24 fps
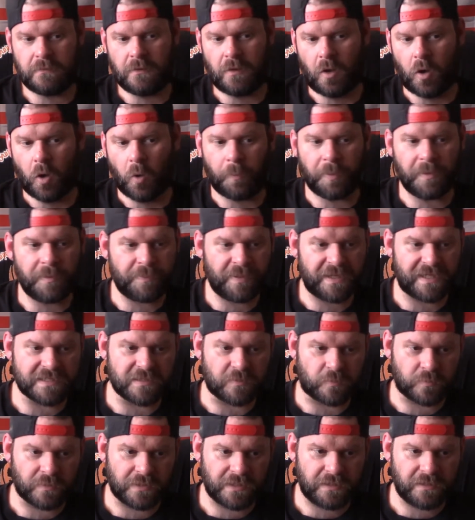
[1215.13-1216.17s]
hope he picks
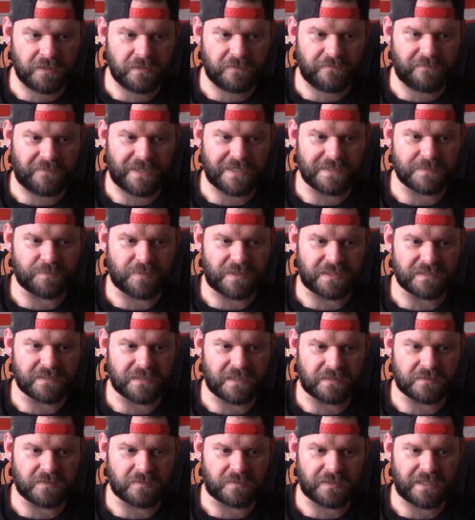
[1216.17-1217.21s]
a really good vice
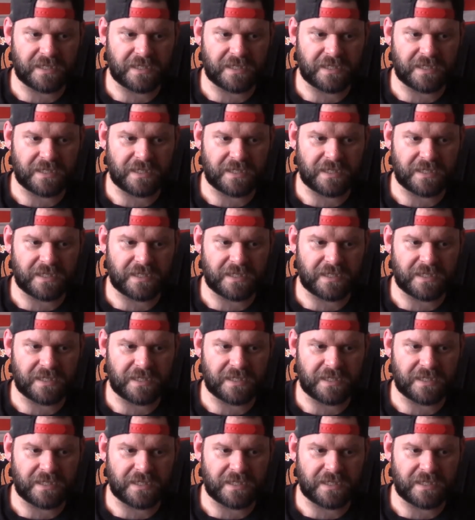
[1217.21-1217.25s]
presidential